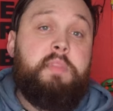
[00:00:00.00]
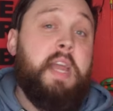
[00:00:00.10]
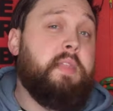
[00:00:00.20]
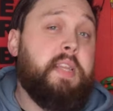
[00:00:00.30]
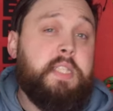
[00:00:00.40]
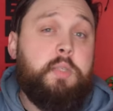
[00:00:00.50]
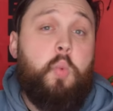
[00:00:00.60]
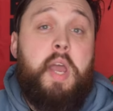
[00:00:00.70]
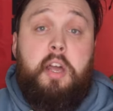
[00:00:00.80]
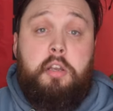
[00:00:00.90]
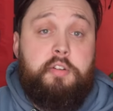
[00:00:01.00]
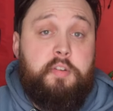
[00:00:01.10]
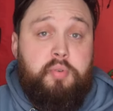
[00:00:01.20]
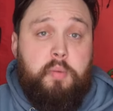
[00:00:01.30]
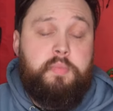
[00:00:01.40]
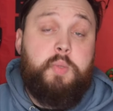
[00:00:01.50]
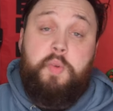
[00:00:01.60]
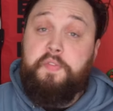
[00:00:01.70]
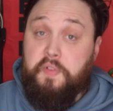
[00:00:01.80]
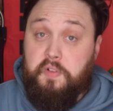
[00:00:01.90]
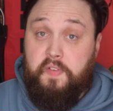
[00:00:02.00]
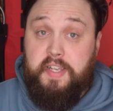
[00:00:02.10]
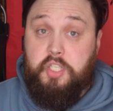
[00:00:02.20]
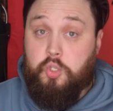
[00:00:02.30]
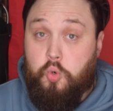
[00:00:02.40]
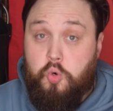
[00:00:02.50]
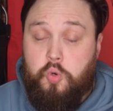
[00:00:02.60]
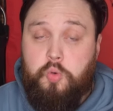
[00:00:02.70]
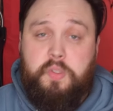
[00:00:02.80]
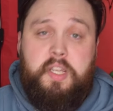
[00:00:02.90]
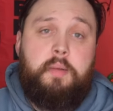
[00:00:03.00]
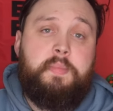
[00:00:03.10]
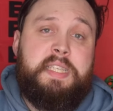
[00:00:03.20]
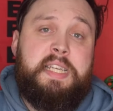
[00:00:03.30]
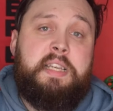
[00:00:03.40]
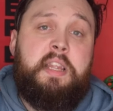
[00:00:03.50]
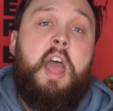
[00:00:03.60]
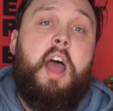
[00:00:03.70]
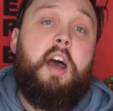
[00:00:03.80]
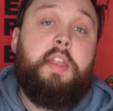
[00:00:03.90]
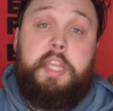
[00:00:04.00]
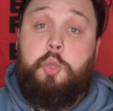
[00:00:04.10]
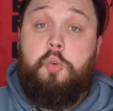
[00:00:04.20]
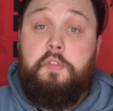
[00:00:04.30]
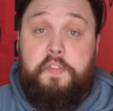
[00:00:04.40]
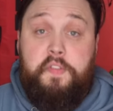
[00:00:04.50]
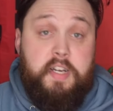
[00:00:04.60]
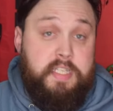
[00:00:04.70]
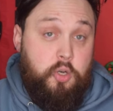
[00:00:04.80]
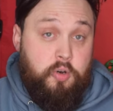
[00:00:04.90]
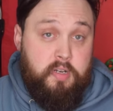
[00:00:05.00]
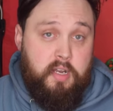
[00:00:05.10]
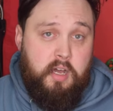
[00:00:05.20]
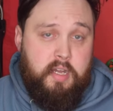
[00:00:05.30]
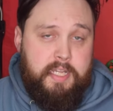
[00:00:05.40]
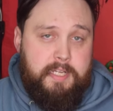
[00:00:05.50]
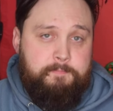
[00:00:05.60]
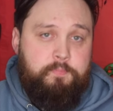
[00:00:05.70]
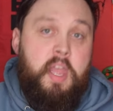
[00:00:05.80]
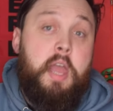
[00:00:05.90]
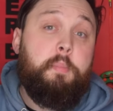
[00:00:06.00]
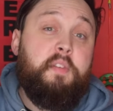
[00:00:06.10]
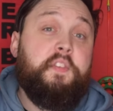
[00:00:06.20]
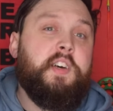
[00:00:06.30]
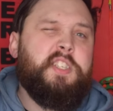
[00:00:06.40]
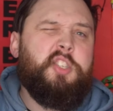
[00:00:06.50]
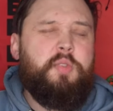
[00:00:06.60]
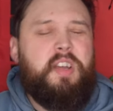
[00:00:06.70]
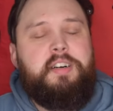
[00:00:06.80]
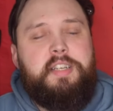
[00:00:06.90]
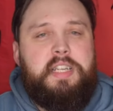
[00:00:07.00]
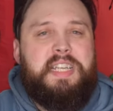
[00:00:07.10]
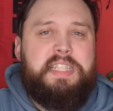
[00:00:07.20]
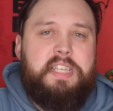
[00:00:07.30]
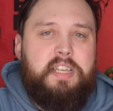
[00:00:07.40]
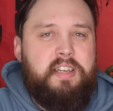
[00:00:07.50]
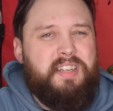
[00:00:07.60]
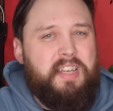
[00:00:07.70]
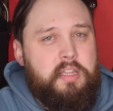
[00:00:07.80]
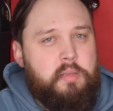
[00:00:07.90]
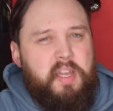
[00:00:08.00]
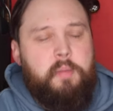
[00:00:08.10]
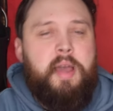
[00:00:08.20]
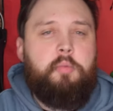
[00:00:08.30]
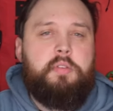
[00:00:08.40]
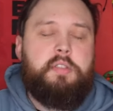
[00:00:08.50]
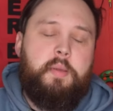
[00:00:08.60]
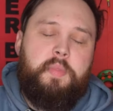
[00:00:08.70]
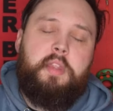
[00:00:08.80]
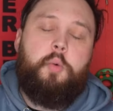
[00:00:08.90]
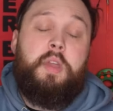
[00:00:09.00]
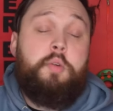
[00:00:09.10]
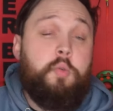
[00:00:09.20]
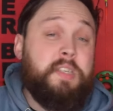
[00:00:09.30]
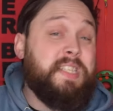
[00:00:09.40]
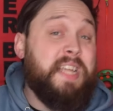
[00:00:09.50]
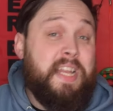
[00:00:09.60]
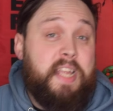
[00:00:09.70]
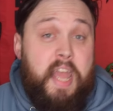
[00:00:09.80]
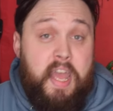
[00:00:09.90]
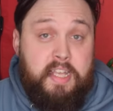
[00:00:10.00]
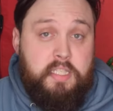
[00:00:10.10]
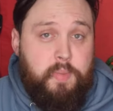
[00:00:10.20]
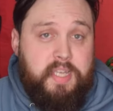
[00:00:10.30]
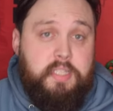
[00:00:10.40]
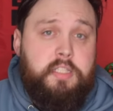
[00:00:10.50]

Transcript: And this is where a lot of problems with full face snorkels comes in that you will find online. But first, you kind of need to learn a little bit about something that we call dead air space.